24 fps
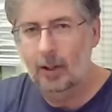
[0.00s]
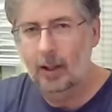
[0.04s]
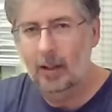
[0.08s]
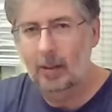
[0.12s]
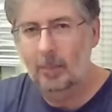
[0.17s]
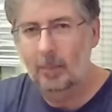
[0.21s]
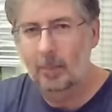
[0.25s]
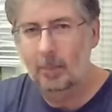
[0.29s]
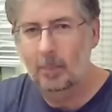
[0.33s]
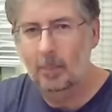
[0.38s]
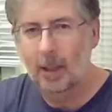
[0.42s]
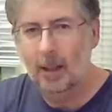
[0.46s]
a
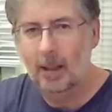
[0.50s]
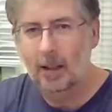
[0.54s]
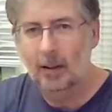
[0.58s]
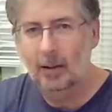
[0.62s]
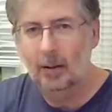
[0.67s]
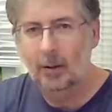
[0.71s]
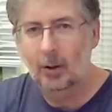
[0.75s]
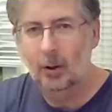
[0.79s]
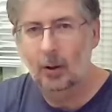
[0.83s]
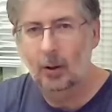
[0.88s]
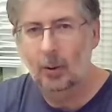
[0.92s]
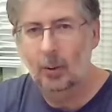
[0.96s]

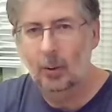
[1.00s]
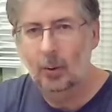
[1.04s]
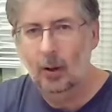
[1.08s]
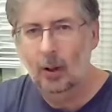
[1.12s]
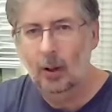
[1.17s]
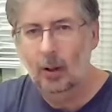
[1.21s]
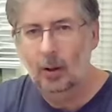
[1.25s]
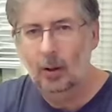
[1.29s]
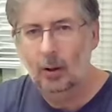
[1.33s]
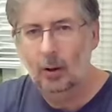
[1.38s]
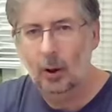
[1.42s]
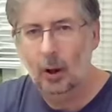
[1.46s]
mango
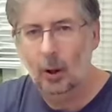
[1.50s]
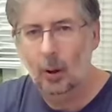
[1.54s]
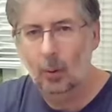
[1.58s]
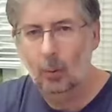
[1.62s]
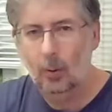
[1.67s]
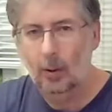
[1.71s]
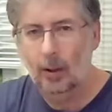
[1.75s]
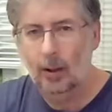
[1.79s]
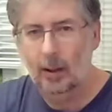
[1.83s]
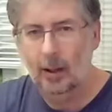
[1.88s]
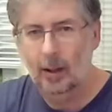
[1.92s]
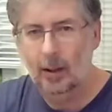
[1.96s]

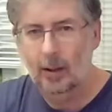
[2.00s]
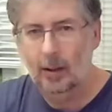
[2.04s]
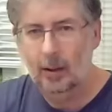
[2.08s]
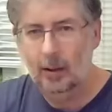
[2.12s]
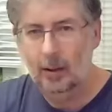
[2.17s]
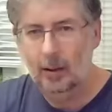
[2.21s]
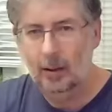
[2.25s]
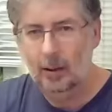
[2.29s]
coconut